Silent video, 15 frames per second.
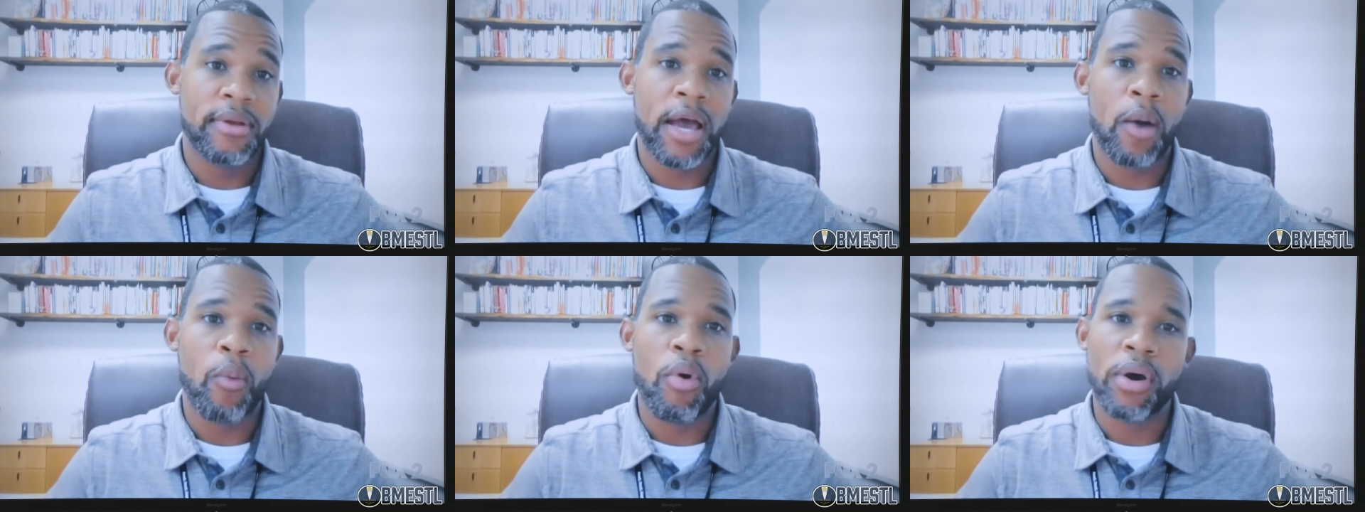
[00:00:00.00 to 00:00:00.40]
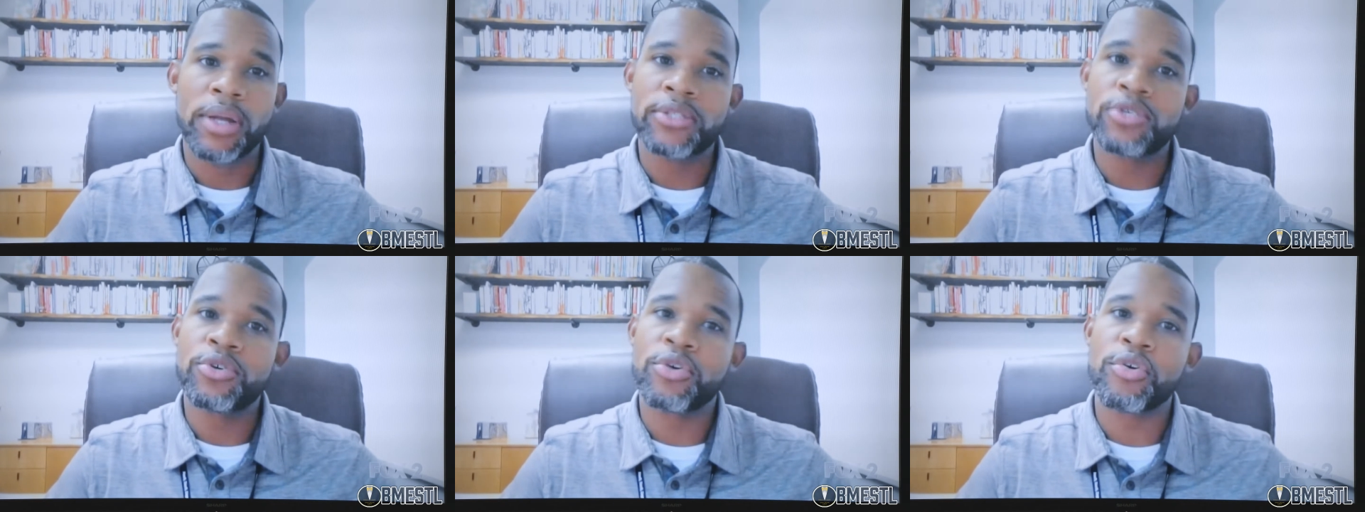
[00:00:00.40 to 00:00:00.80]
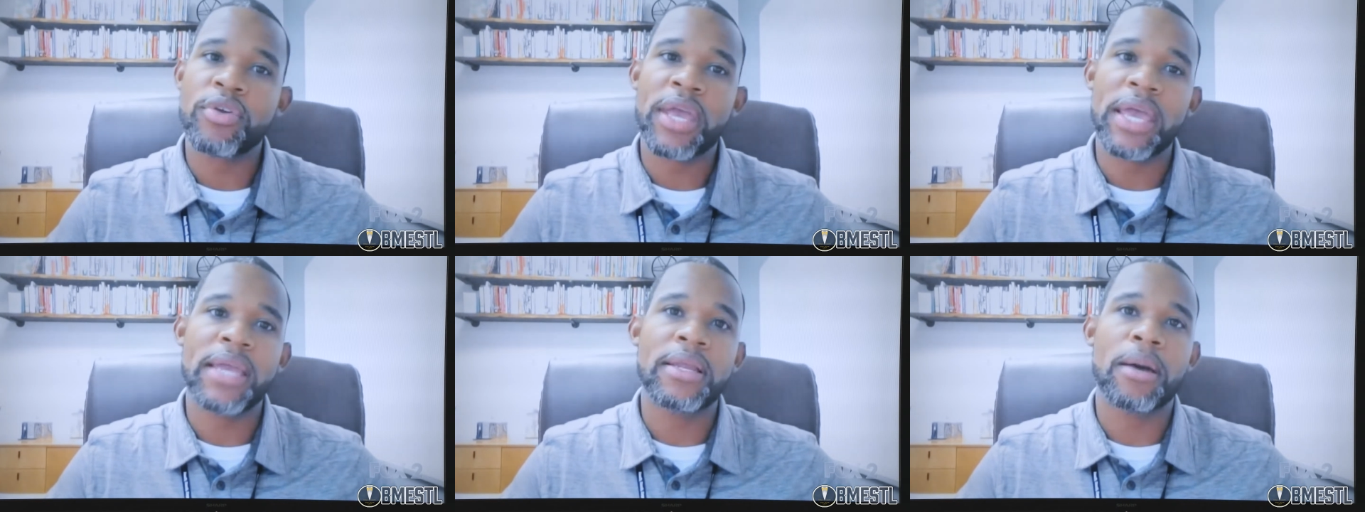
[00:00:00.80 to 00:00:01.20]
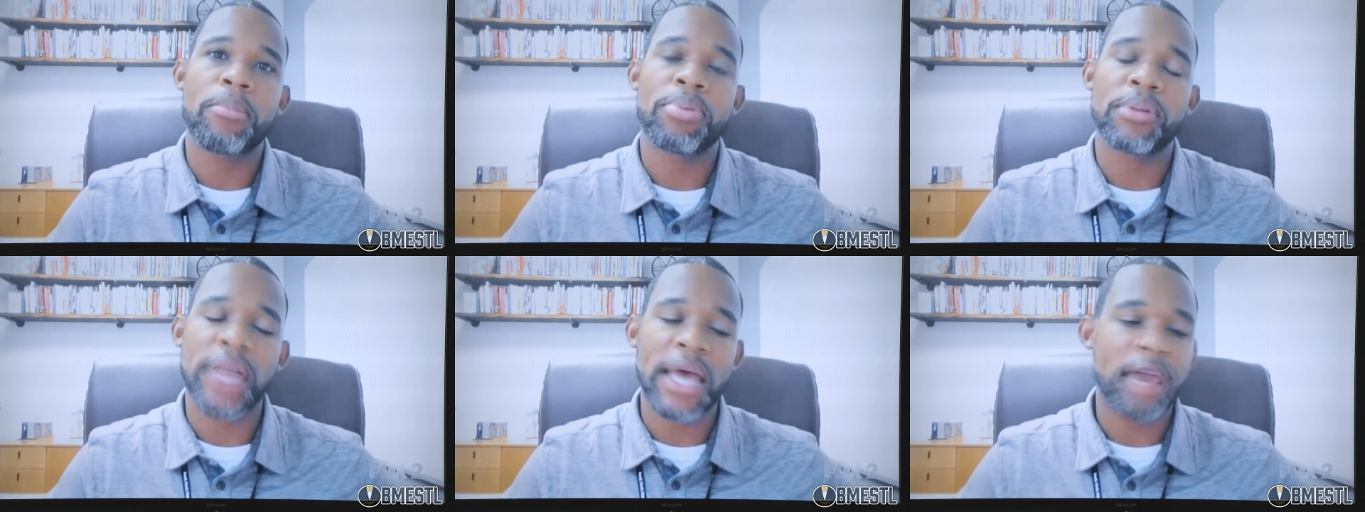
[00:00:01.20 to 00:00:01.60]
I wanted to create
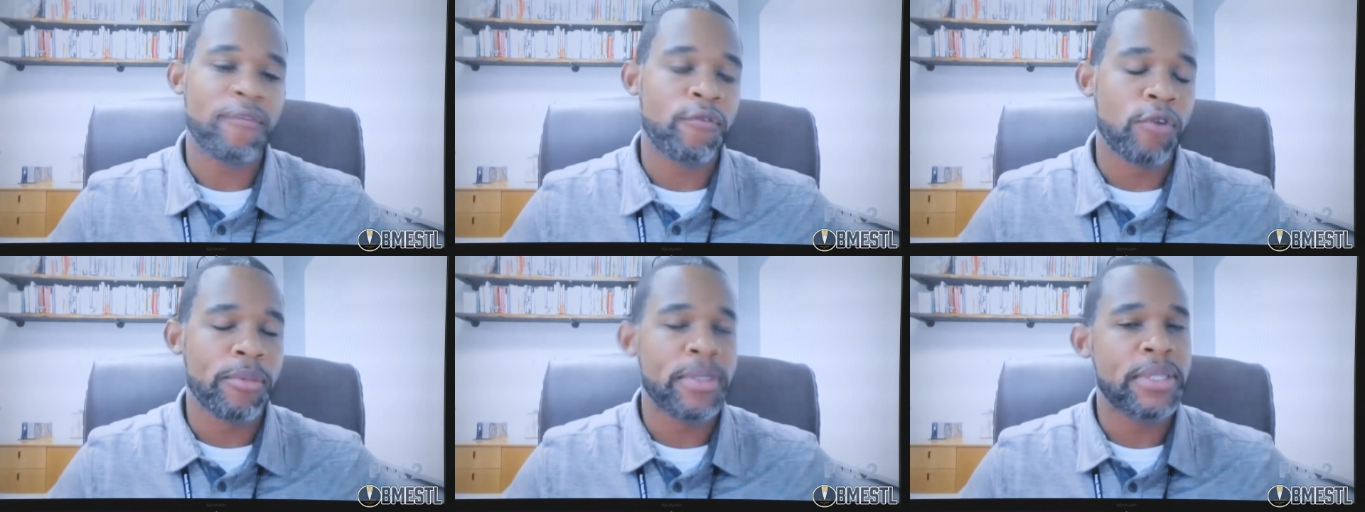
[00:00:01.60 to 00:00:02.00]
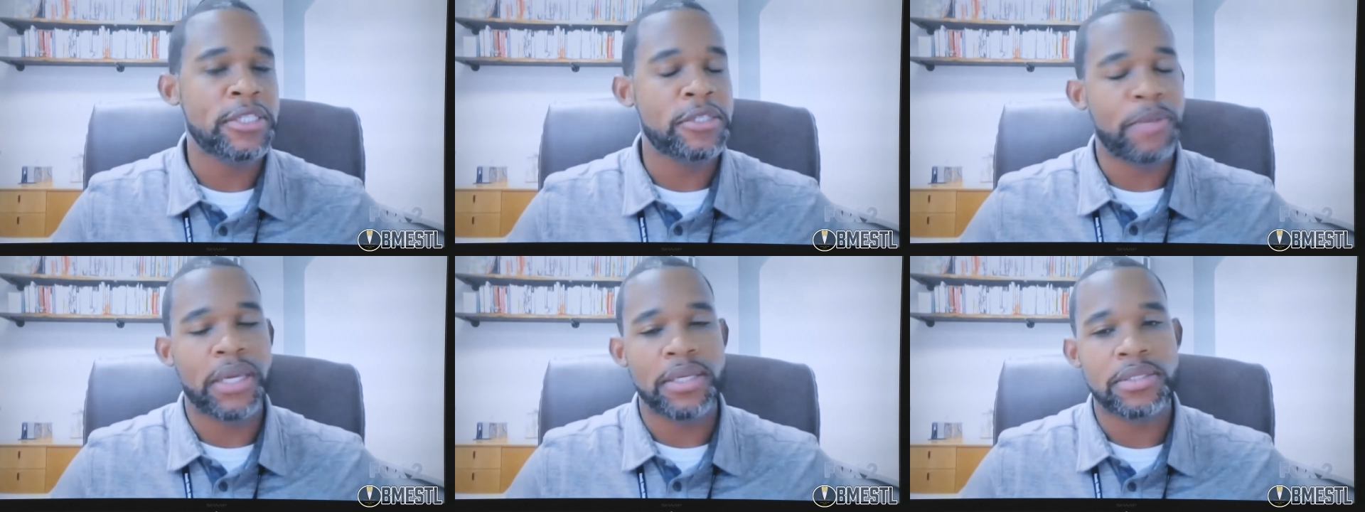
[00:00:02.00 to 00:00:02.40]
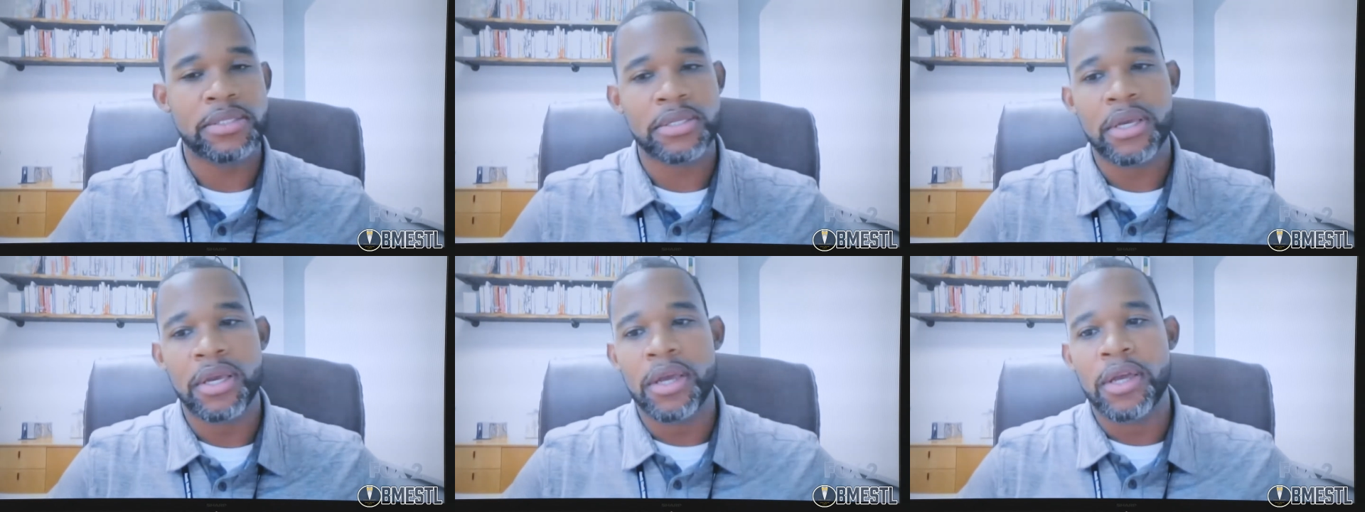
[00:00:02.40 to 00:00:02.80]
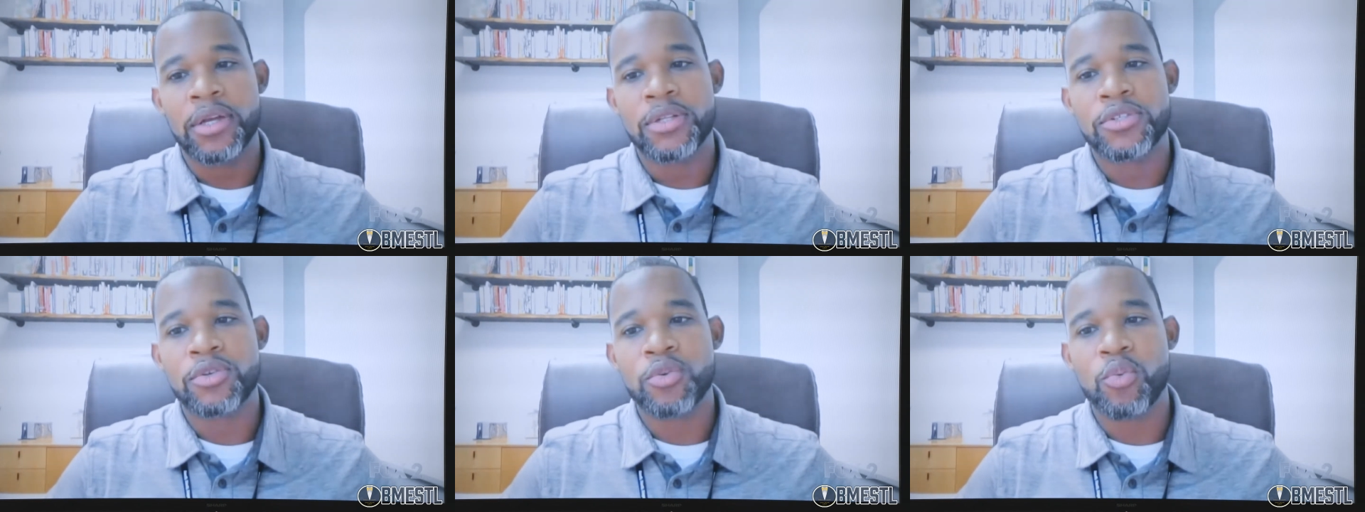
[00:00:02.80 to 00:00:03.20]
a platform and a space
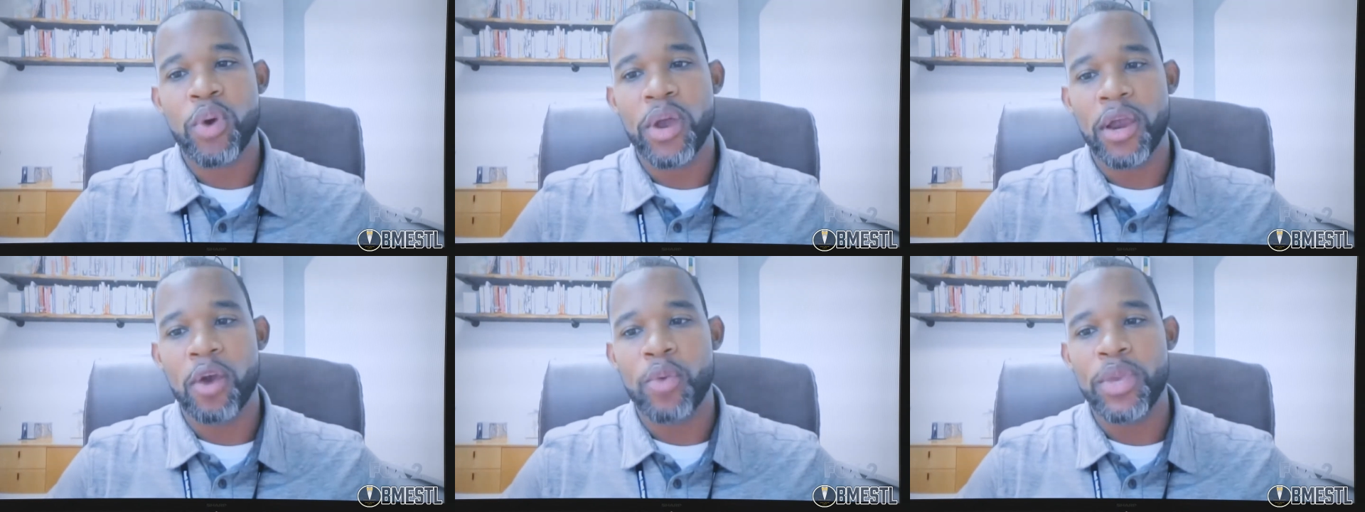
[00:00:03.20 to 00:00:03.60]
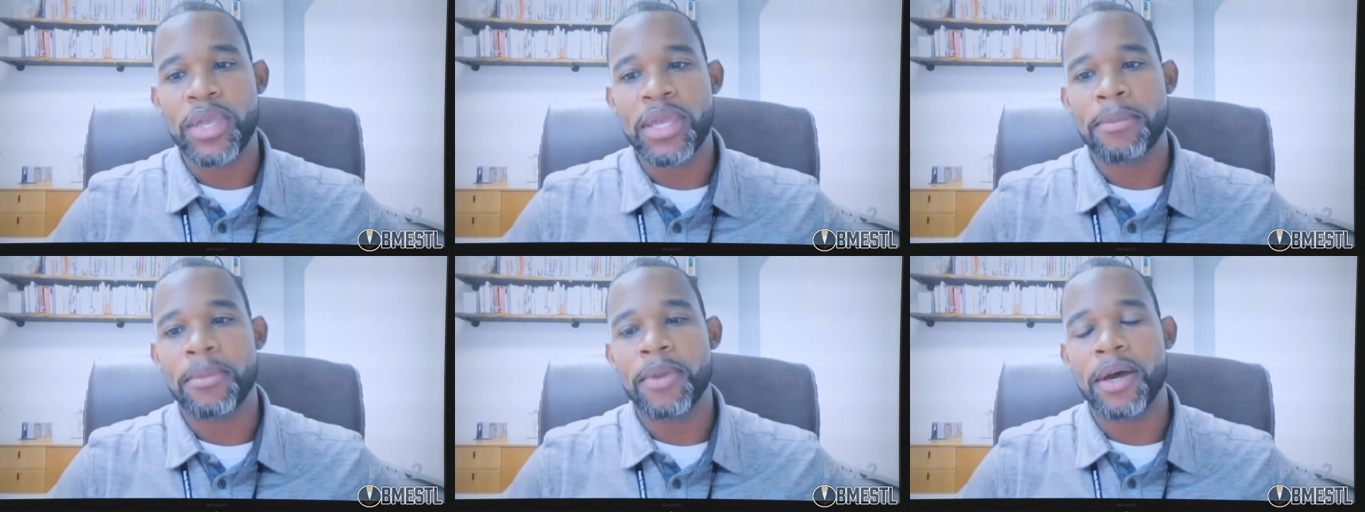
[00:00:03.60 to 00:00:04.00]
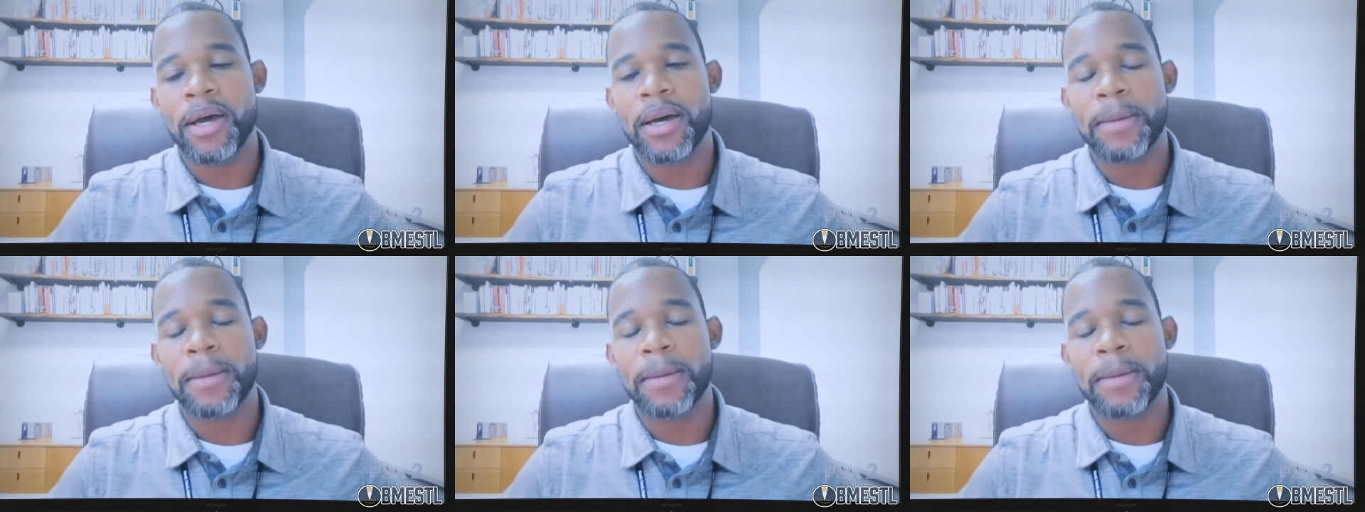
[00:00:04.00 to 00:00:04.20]
to where we can